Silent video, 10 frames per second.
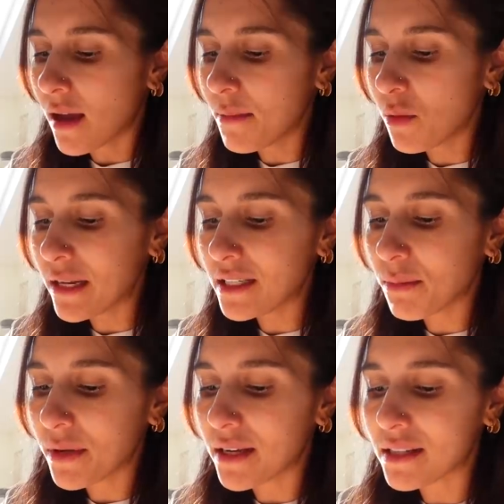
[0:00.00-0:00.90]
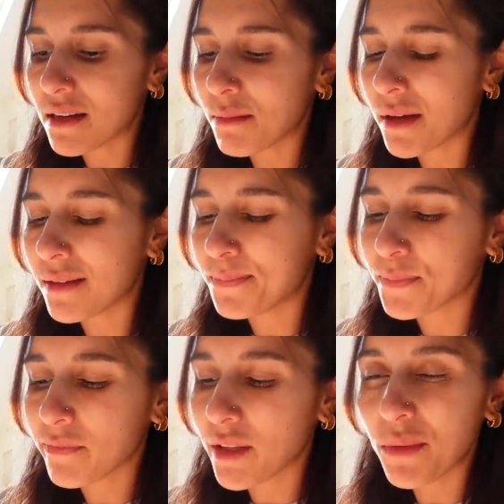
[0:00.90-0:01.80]
I'm a winter person, but
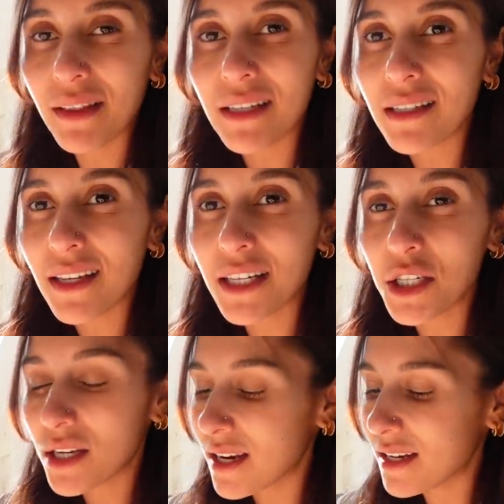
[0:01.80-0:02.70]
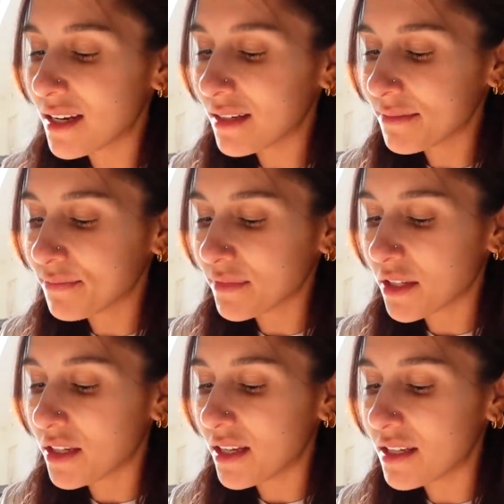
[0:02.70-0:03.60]
when the sun is shining
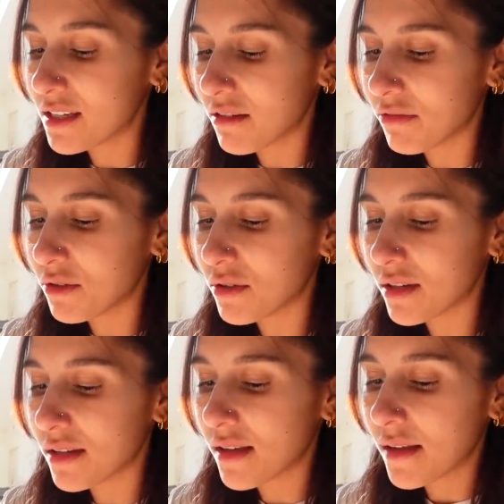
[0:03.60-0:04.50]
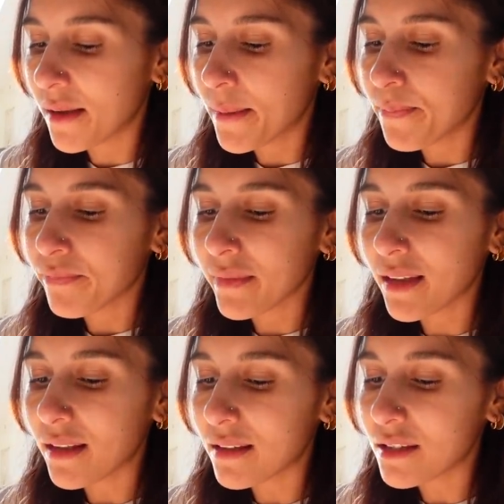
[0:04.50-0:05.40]
and you're eating your food,
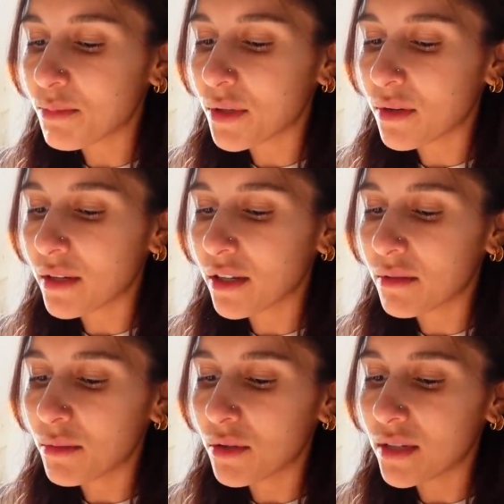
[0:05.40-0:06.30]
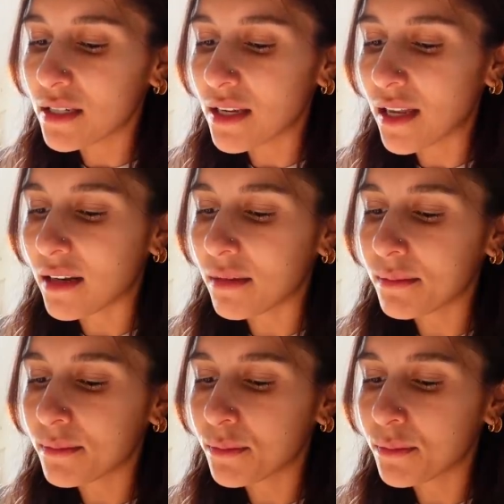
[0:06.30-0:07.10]
it does put you in a good mood, doesn't it, Hannah?